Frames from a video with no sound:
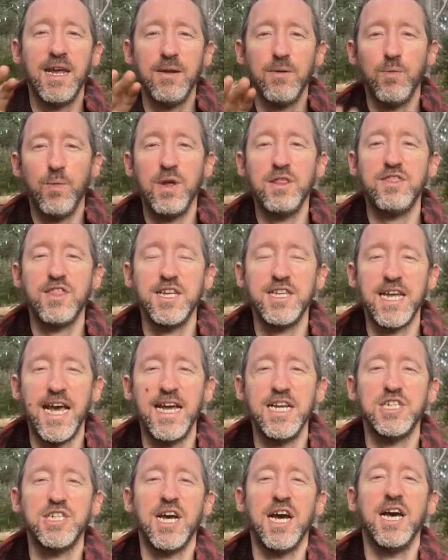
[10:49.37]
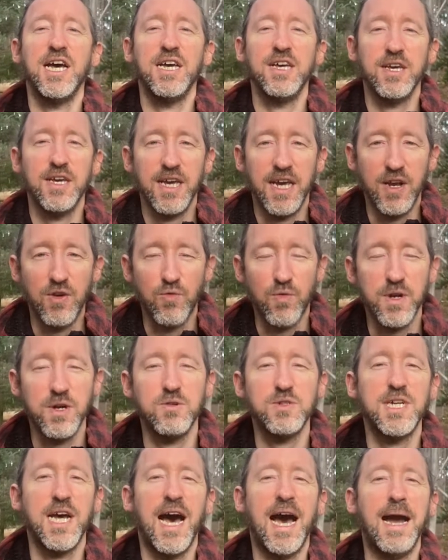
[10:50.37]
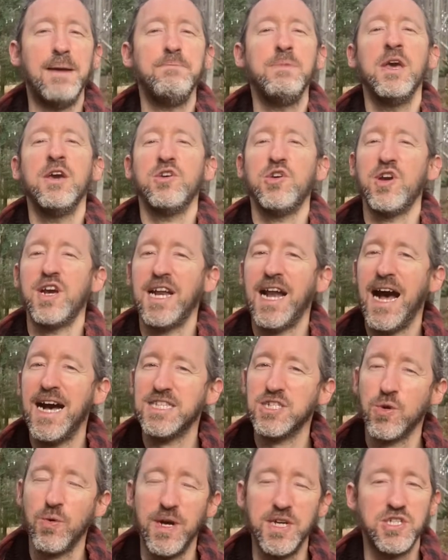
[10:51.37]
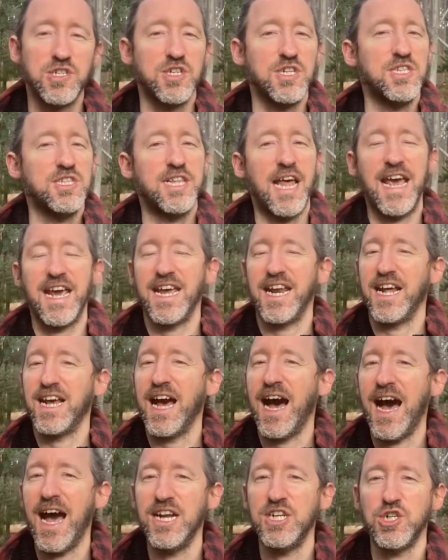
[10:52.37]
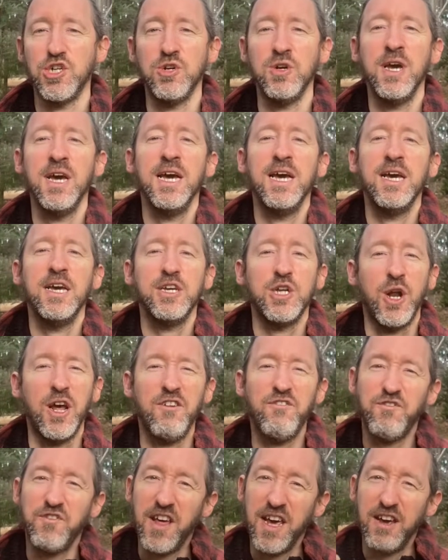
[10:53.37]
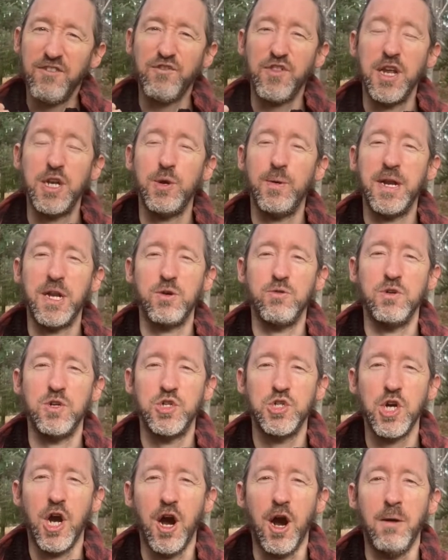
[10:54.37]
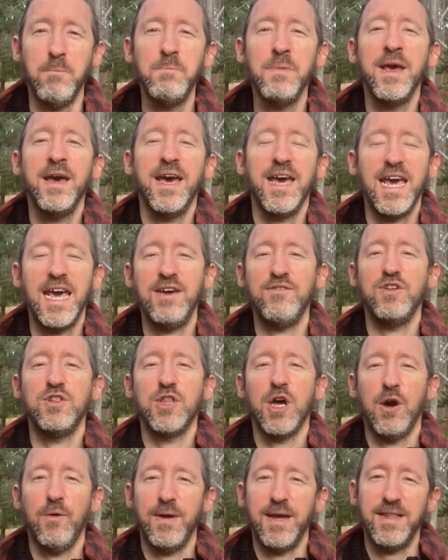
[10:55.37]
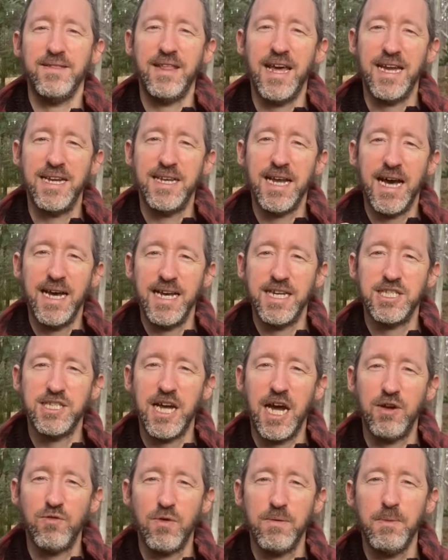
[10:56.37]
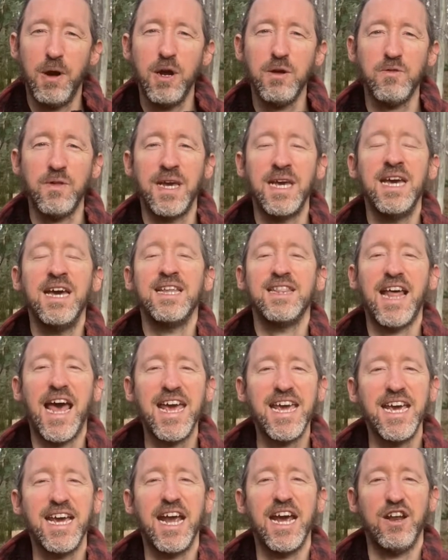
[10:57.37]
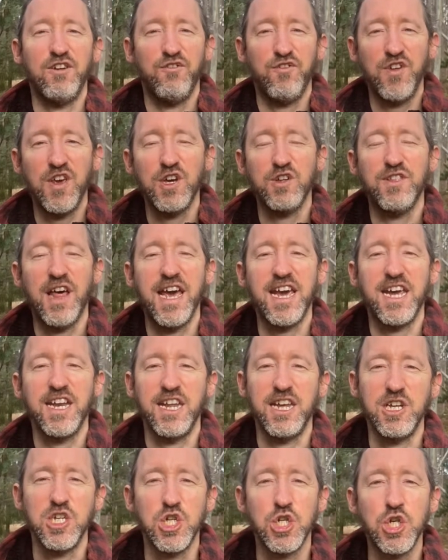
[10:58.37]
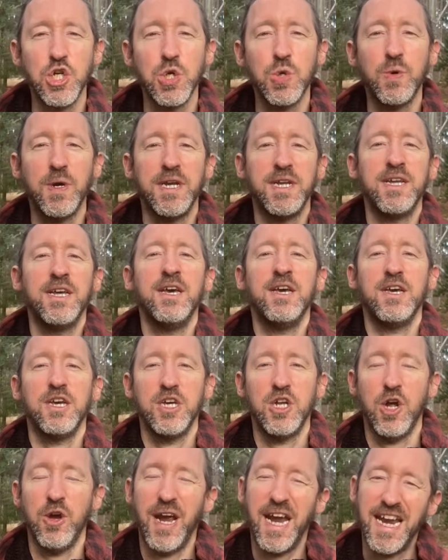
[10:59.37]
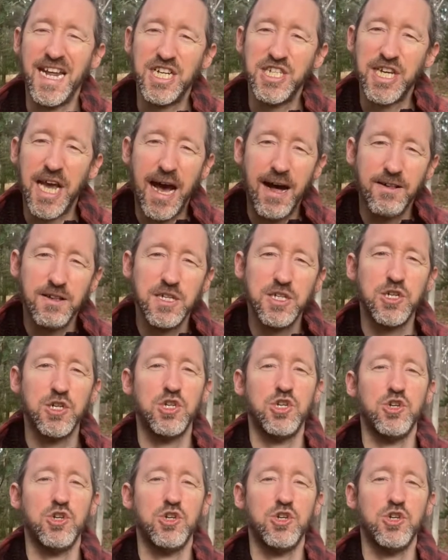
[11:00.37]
with the teacher in real time. You can ask questions, they can guide you. If they're doing a good job, even though it's done remotely, they can get a feel, they can intuit, any challenges